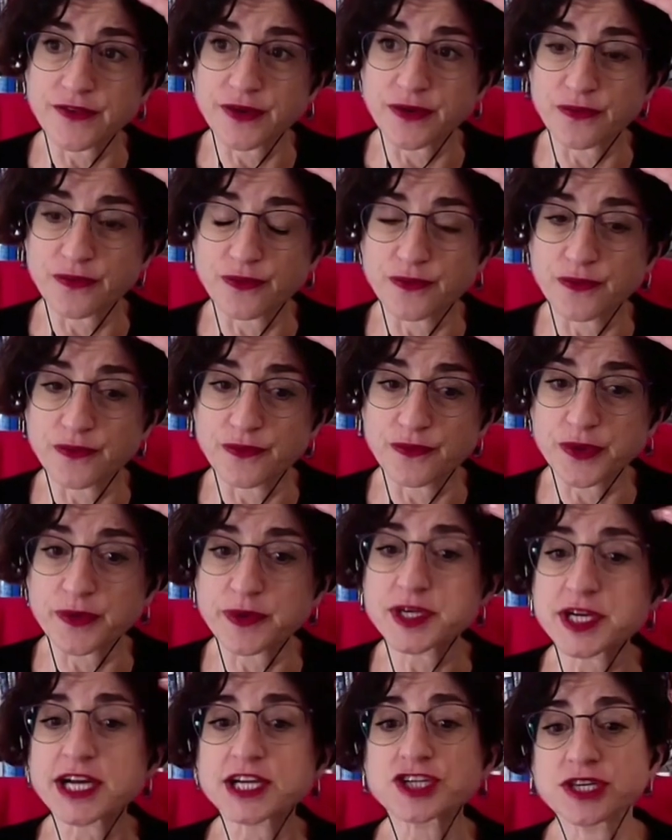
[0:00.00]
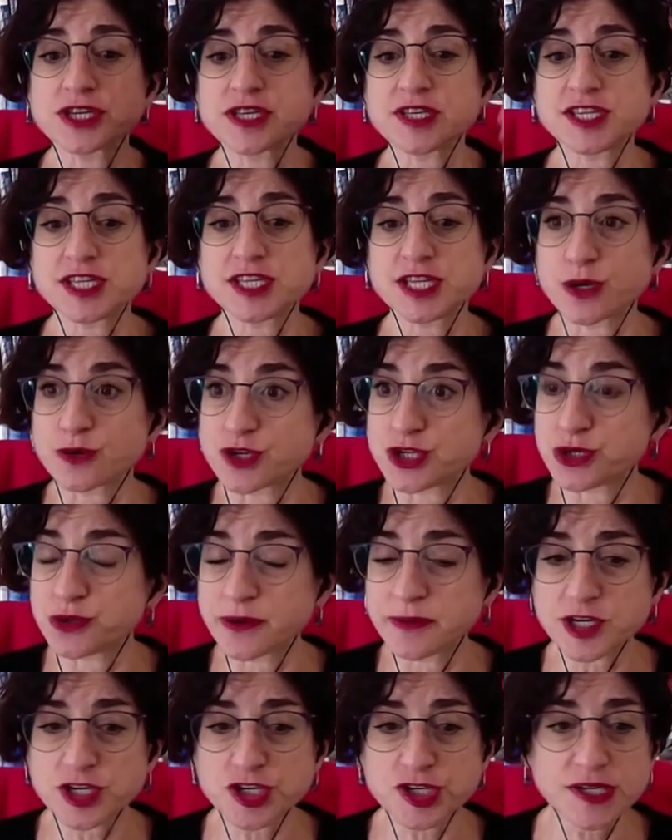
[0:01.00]
the reduction in CO2
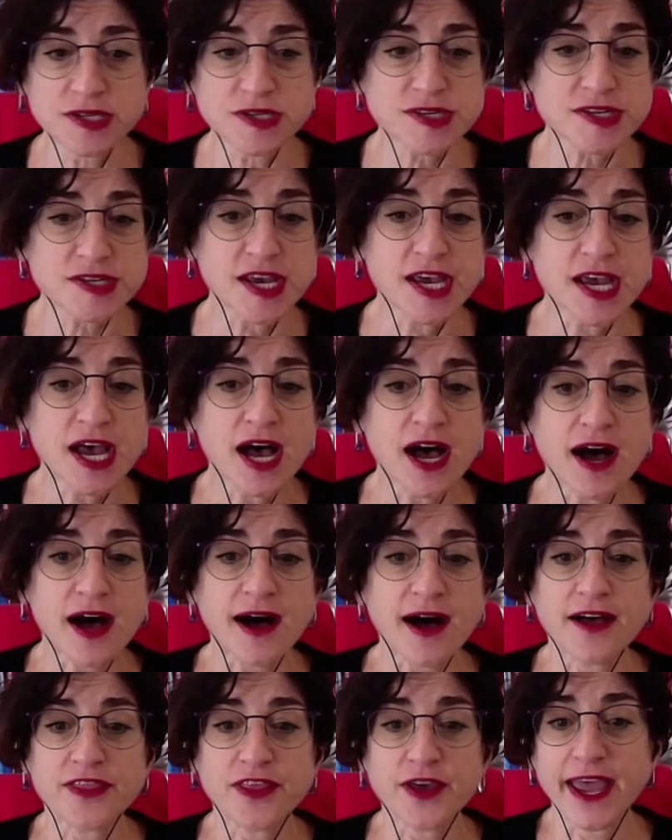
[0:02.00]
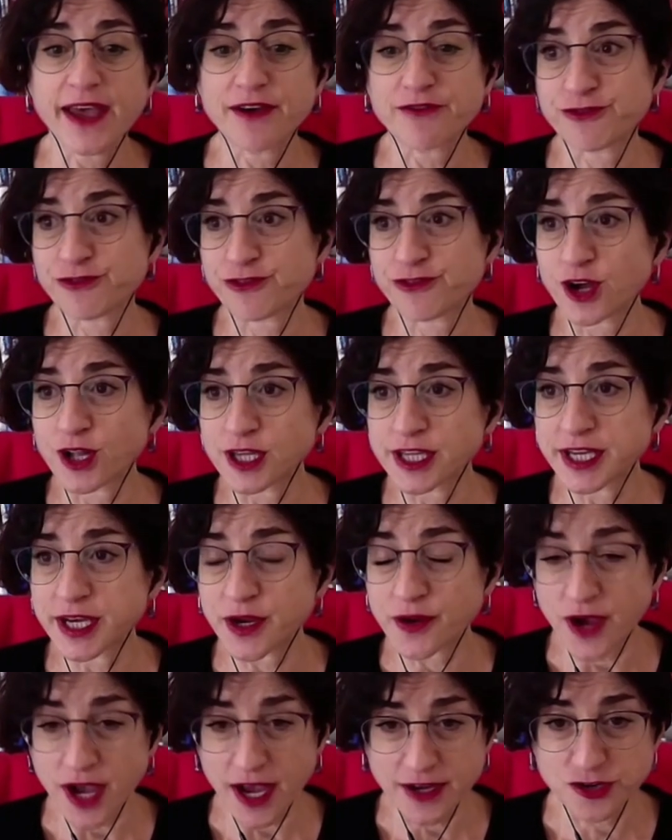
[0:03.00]
emissions. They have
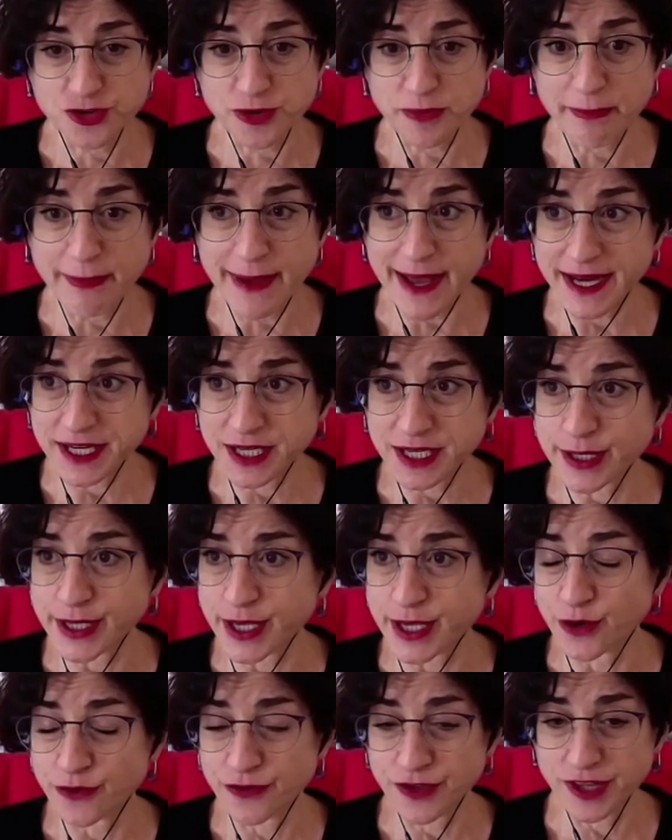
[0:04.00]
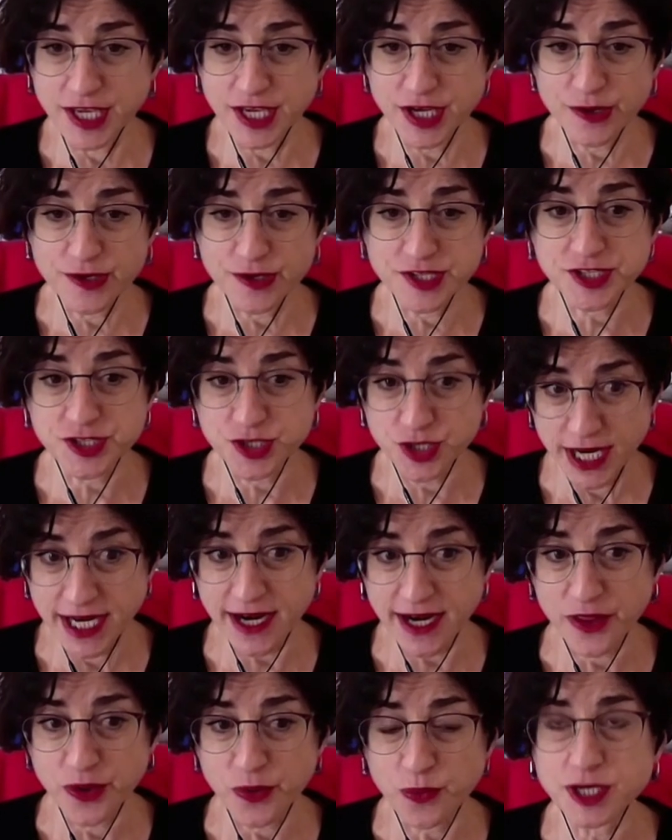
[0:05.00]
fallen dramatically over the years. In
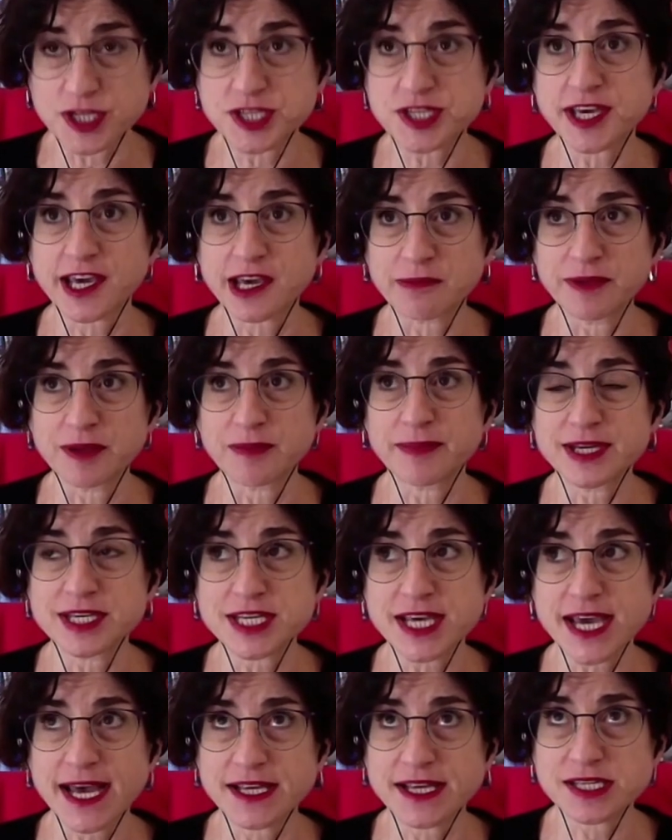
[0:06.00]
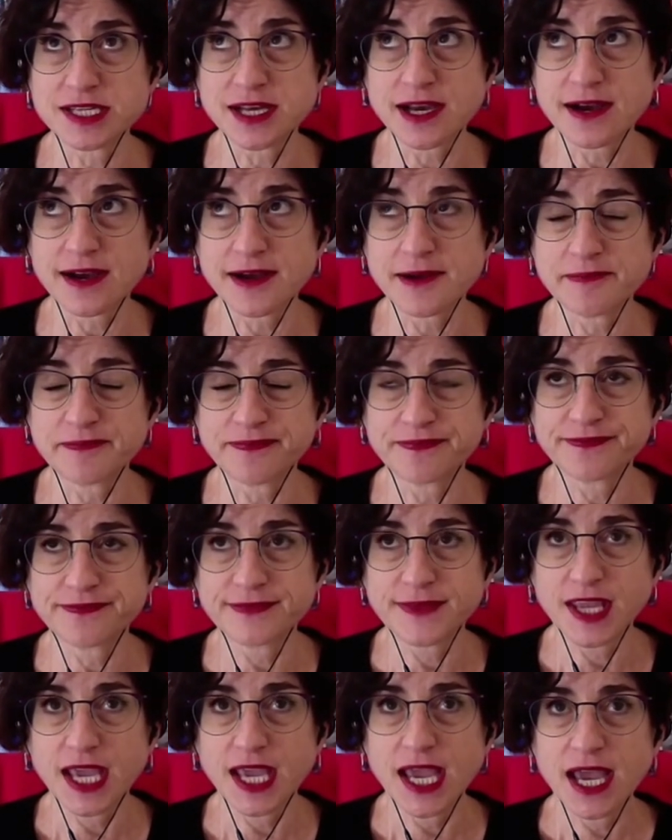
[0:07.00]
other words, the commitment has
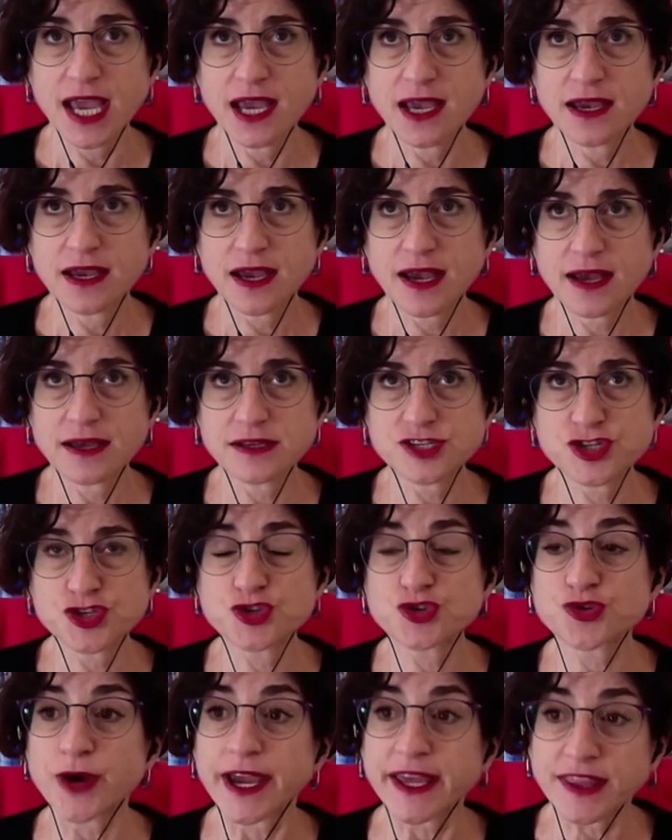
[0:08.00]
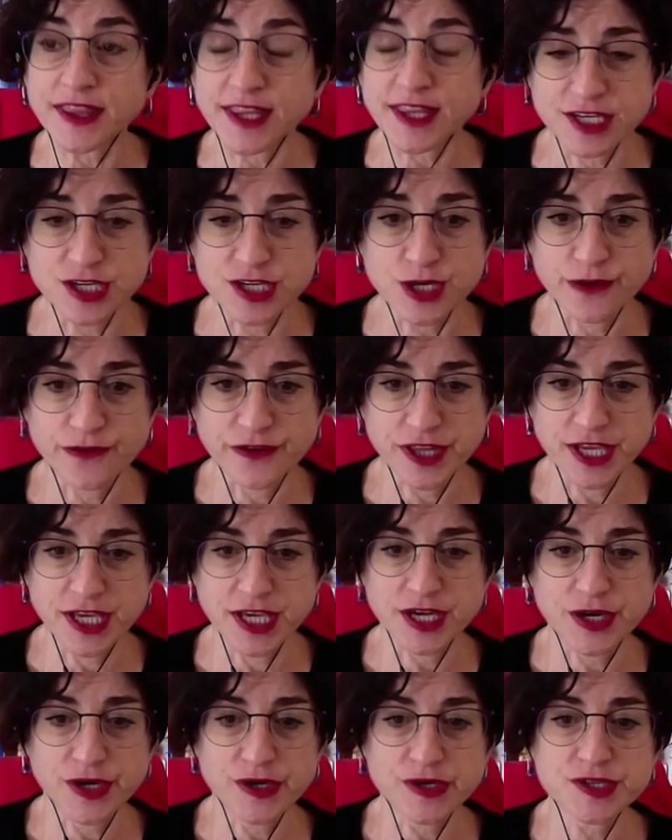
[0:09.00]
strengthened over the
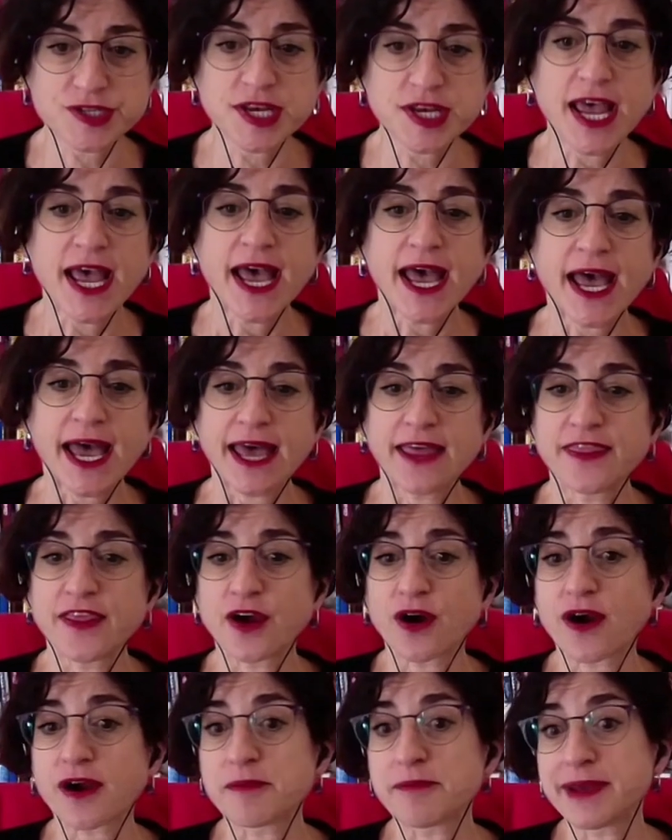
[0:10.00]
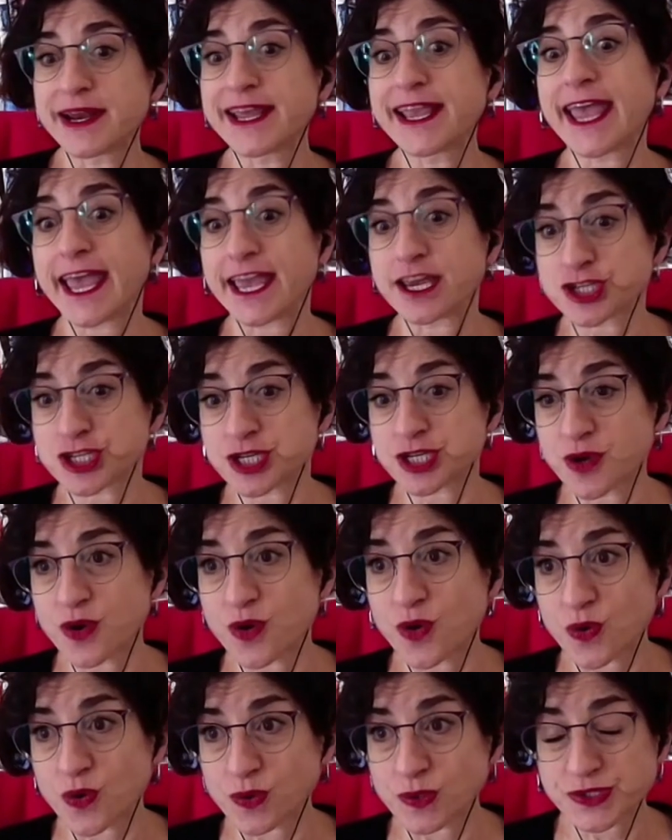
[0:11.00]
years, and there are mitigation
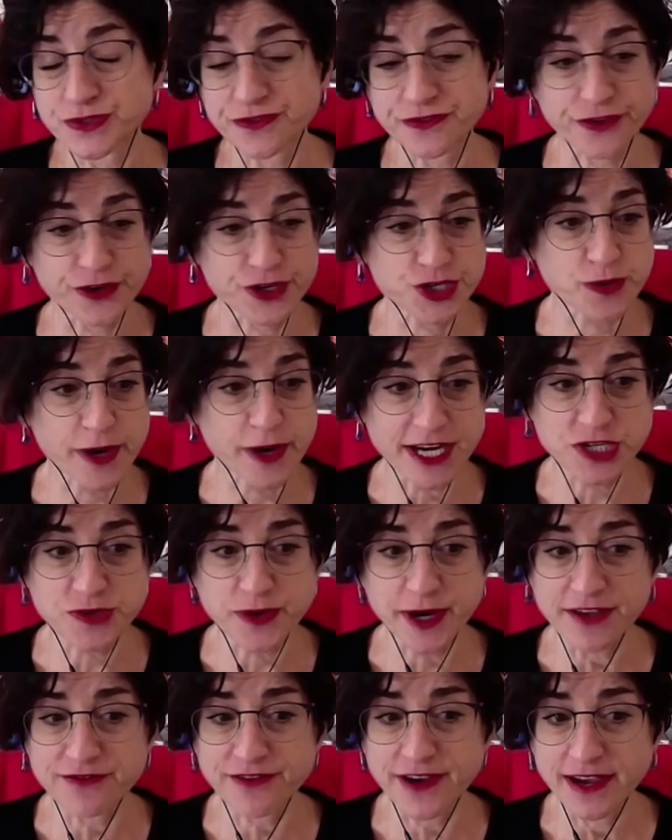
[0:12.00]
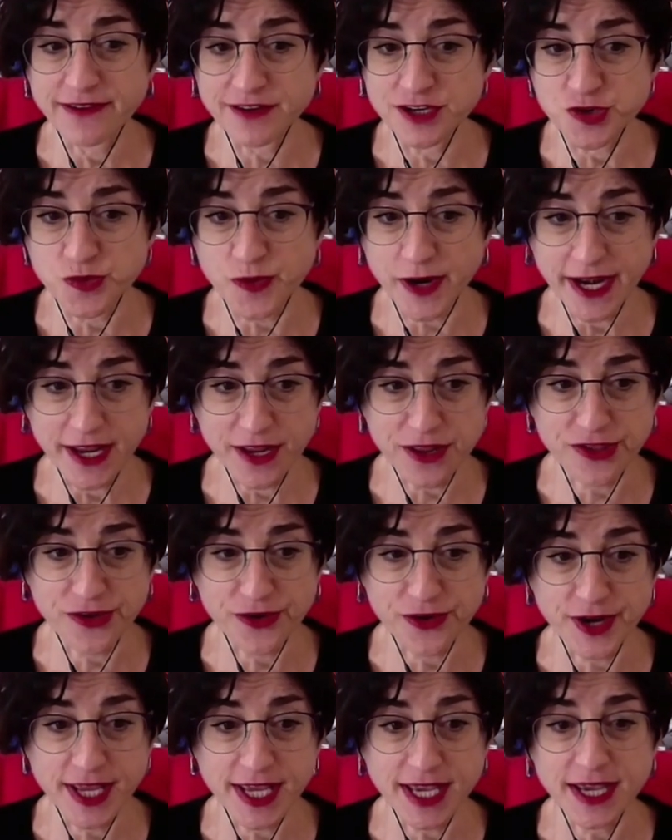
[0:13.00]
goals for 2025 and
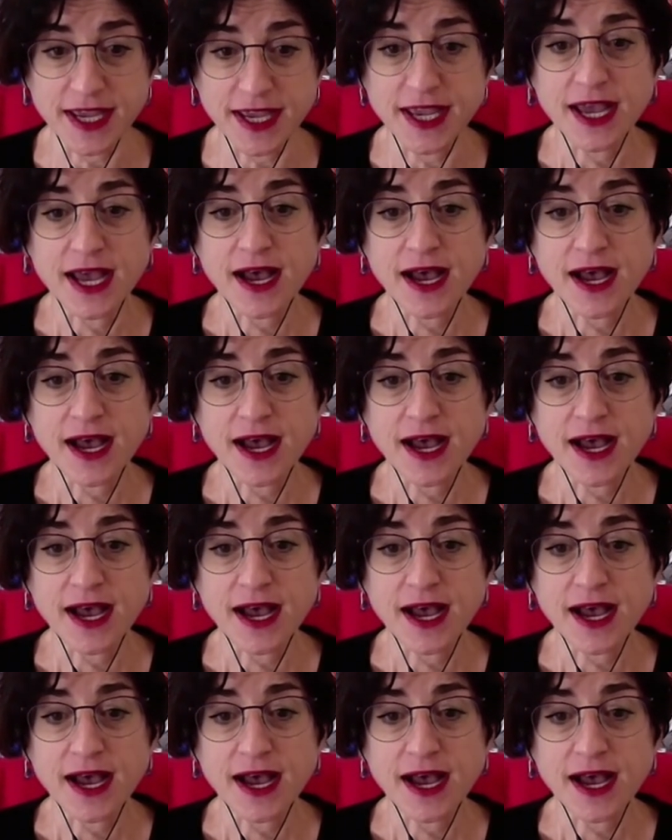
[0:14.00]
2030,